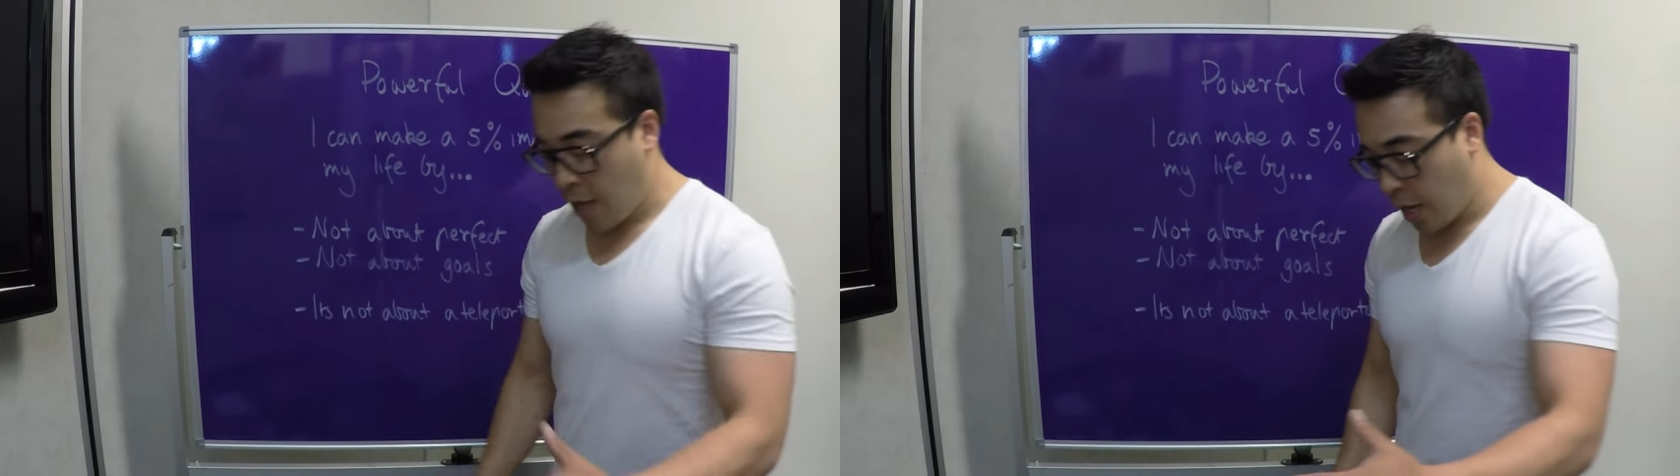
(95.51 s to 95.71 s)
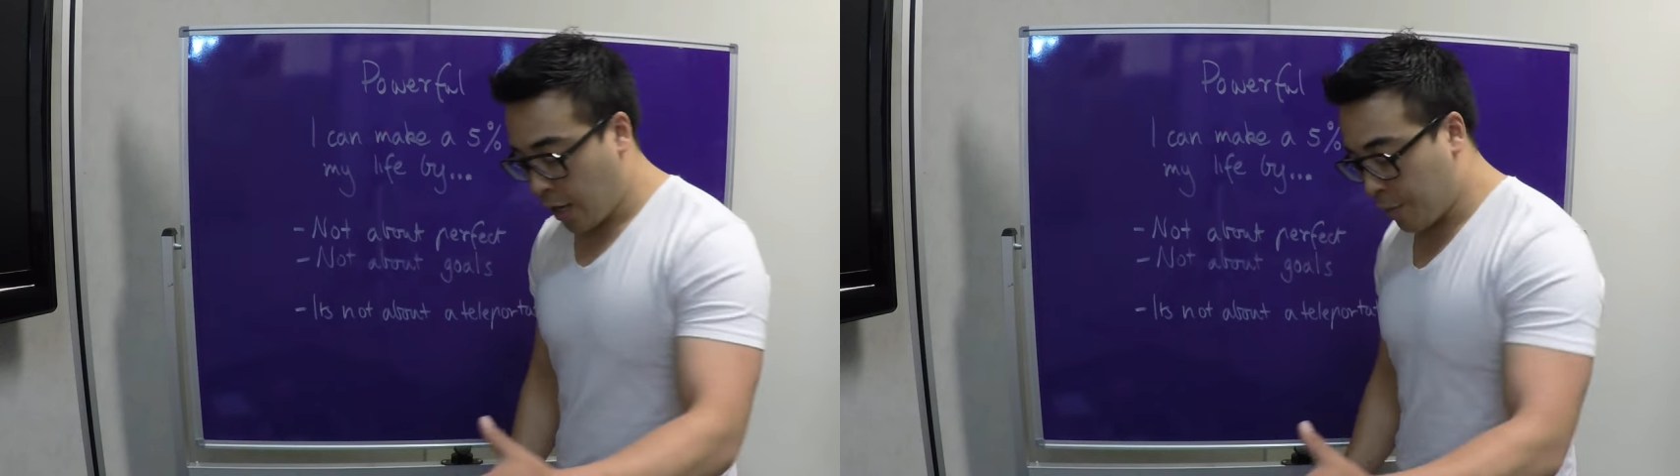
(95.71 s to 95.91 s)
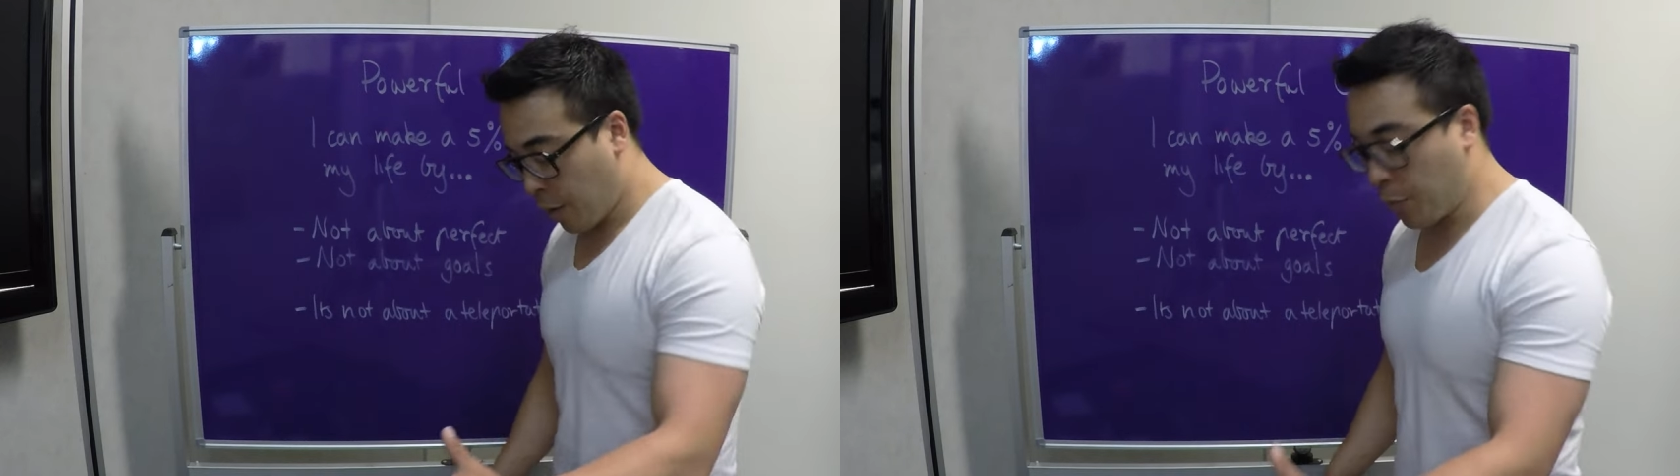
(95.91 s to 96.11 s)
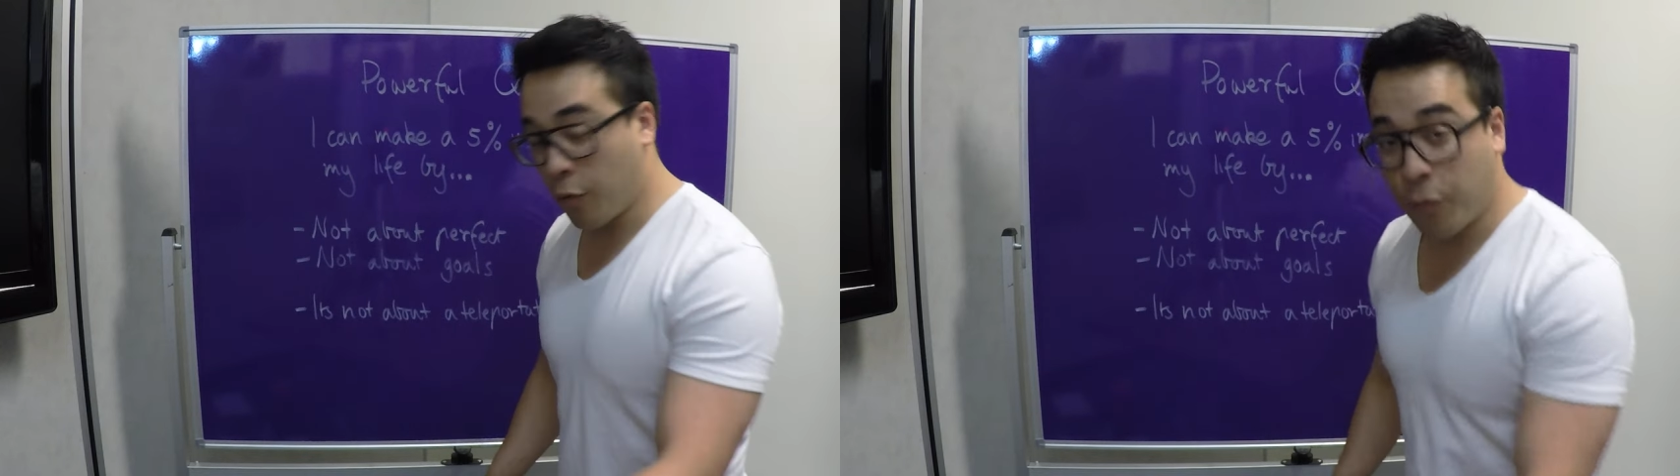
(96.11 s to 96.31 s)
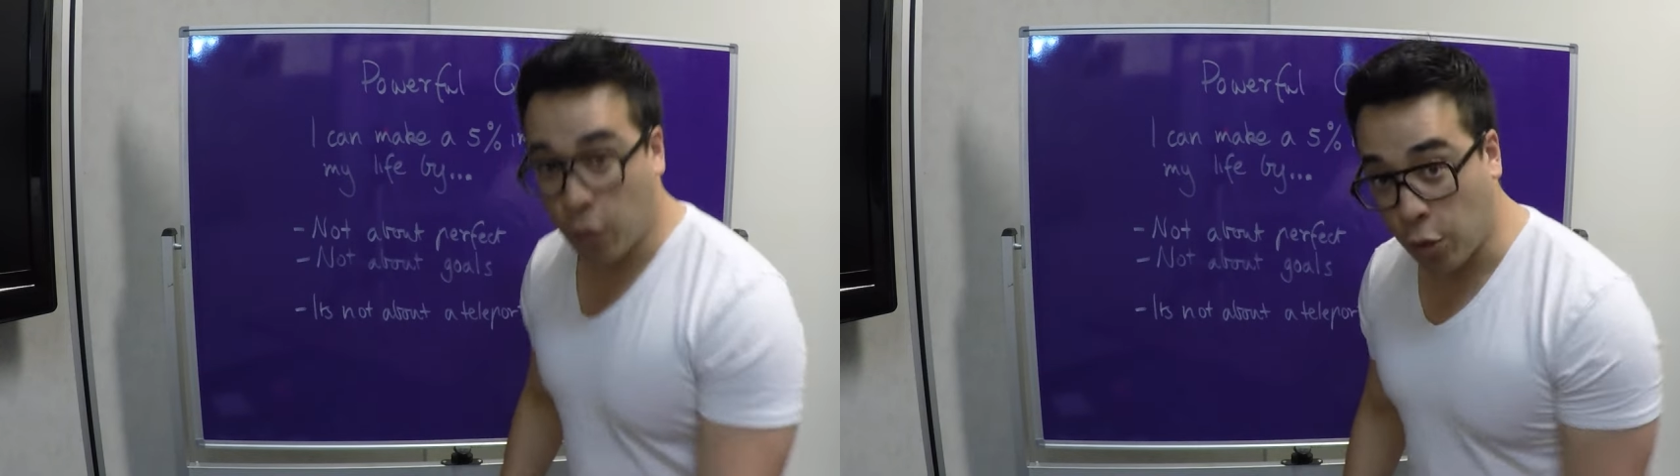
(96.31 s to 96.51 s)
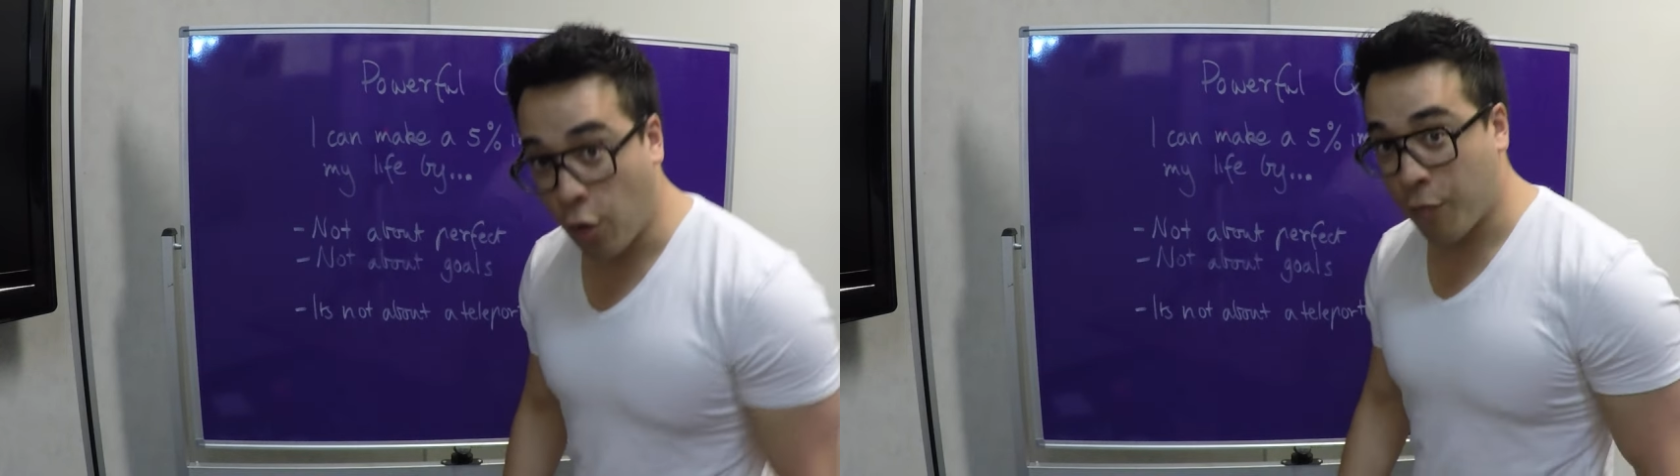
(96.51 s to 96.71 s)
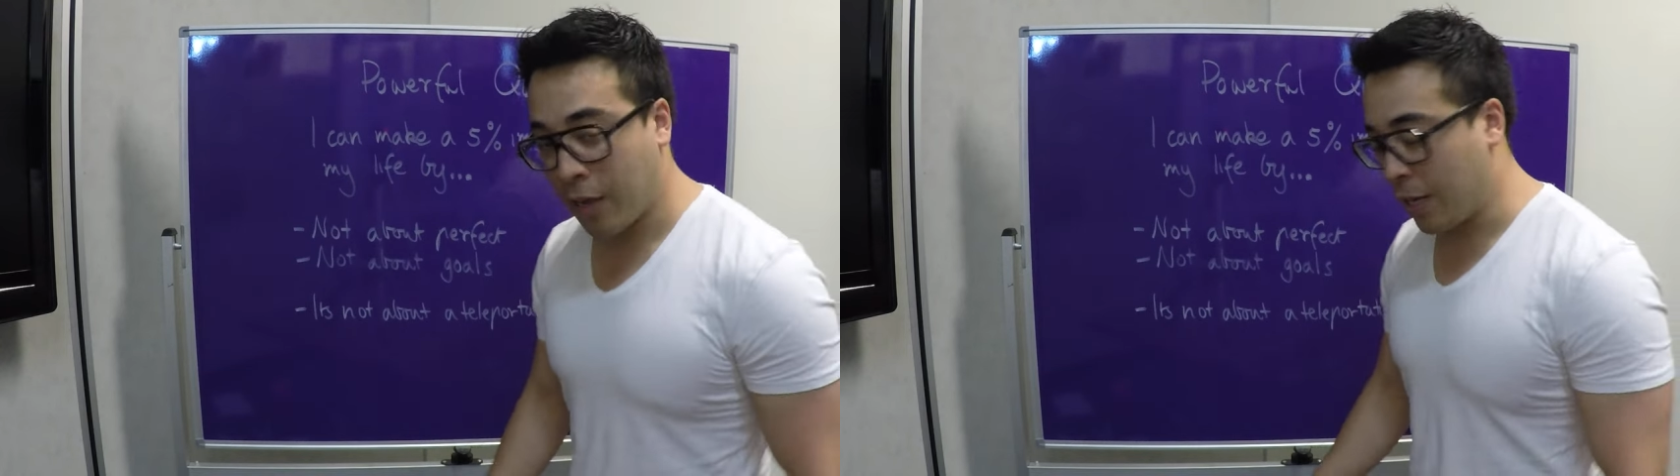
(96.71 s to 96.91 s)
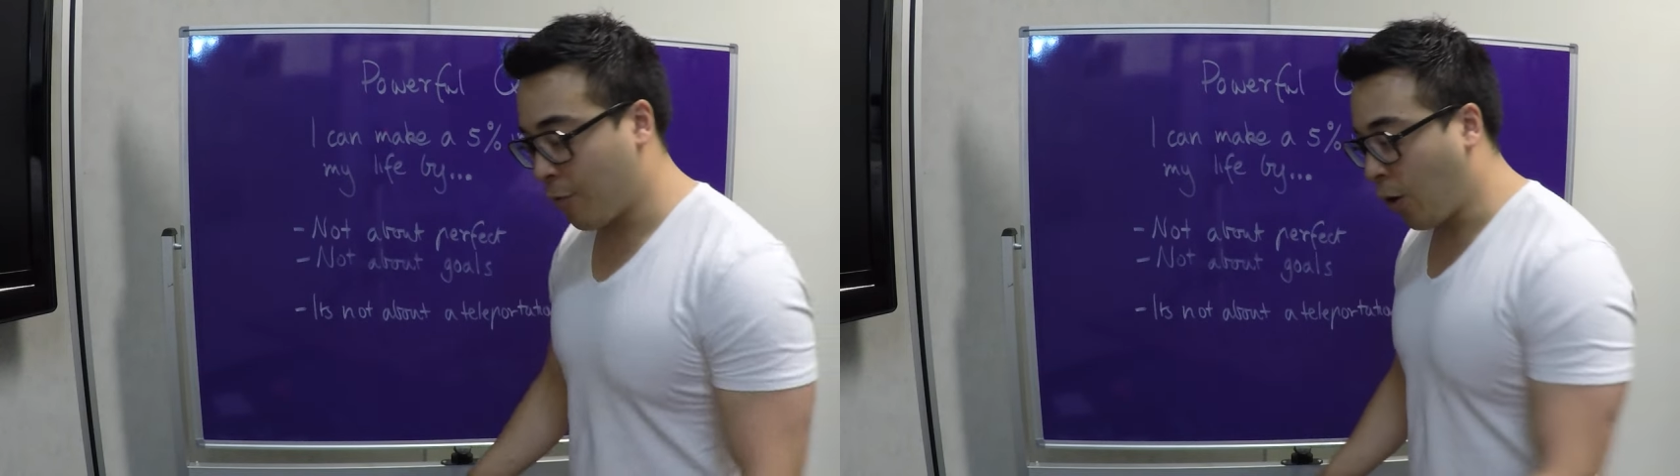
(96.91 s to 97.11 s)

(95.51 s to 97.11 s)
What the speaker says: I'm not falling over any